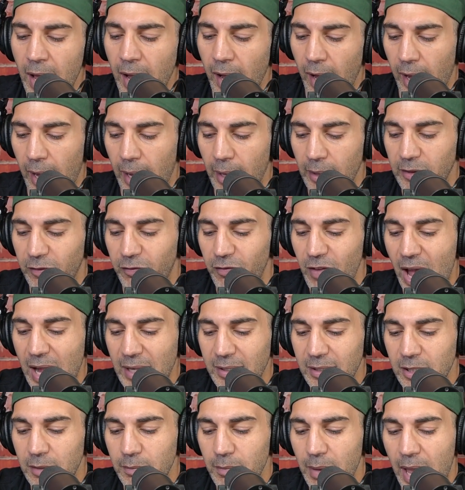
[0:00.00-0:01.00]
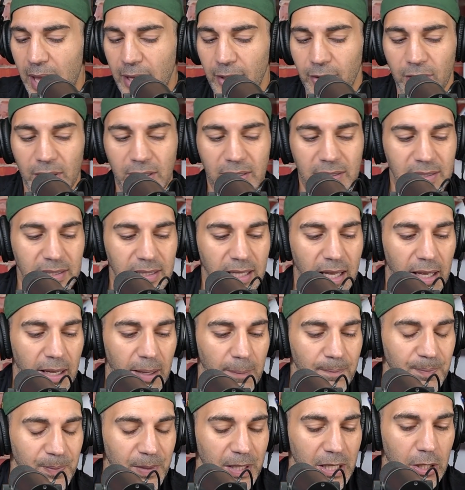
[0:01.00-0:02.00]
Uh, the fact of the matter is,
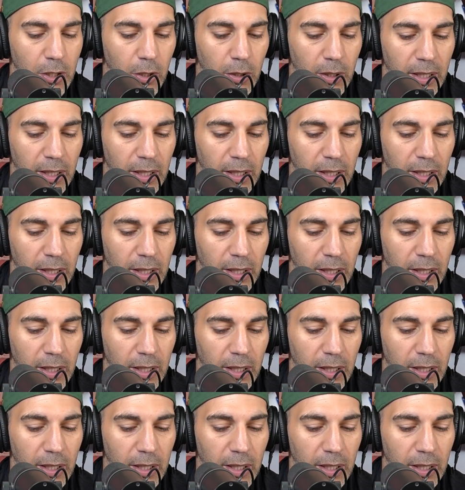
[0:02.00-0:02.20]
you know,